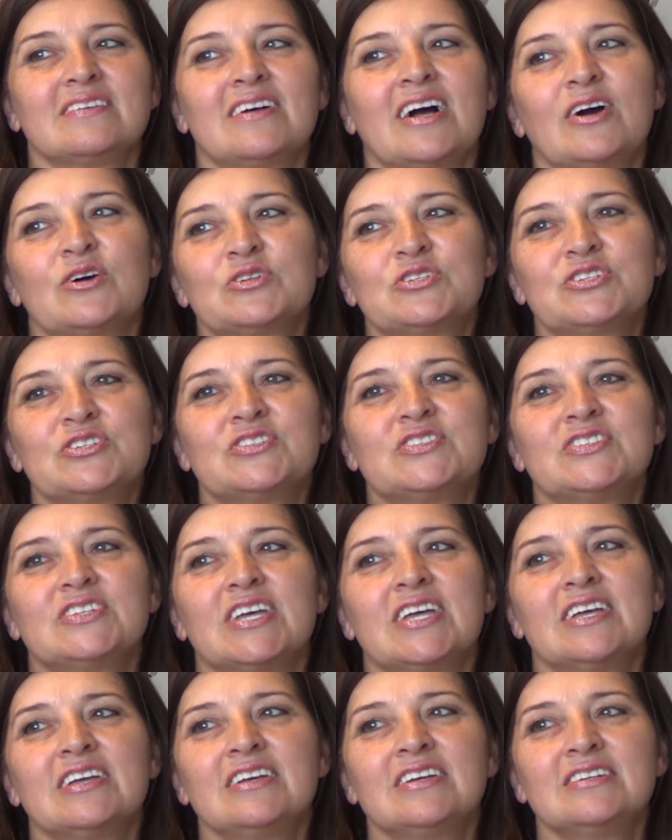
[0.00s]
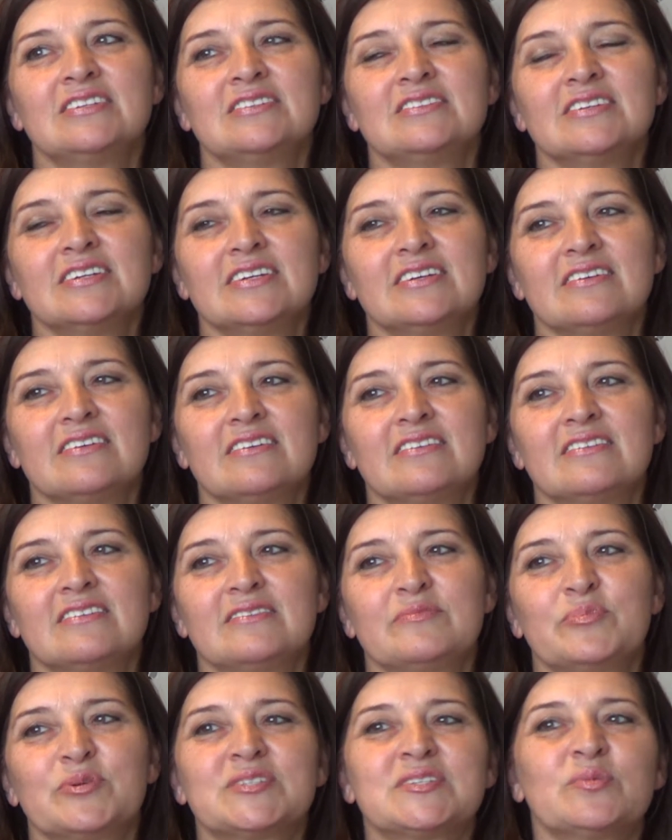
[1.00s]
how to say
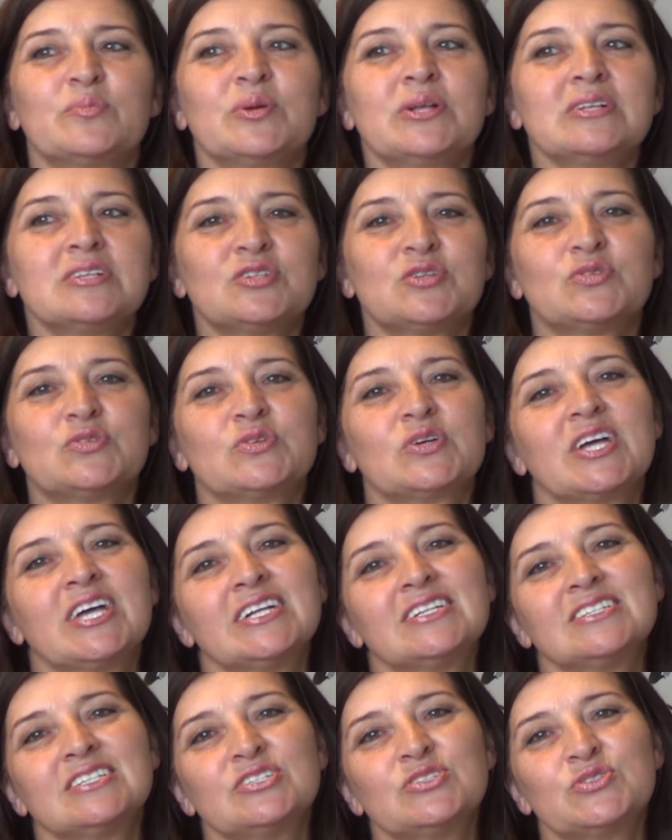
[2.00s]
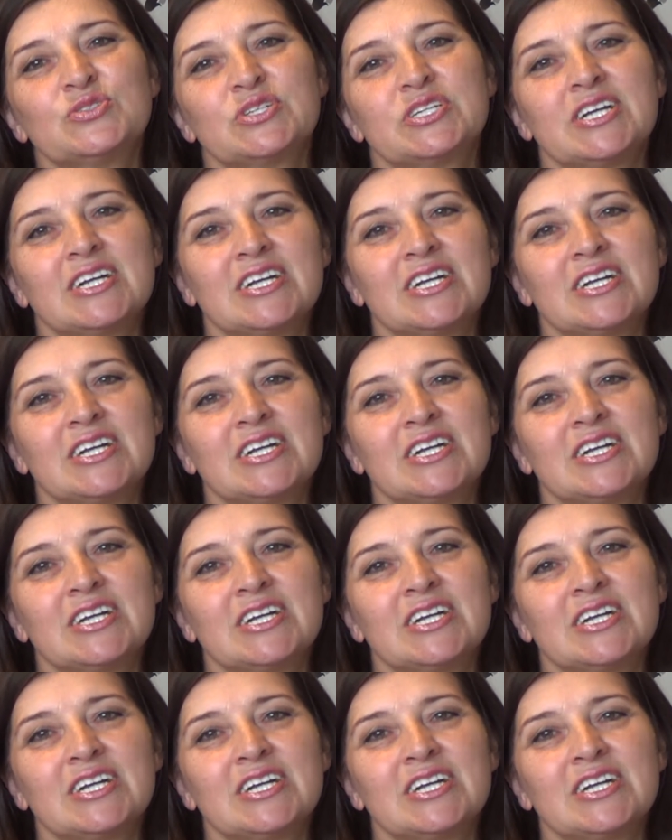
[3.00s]
possibility to get into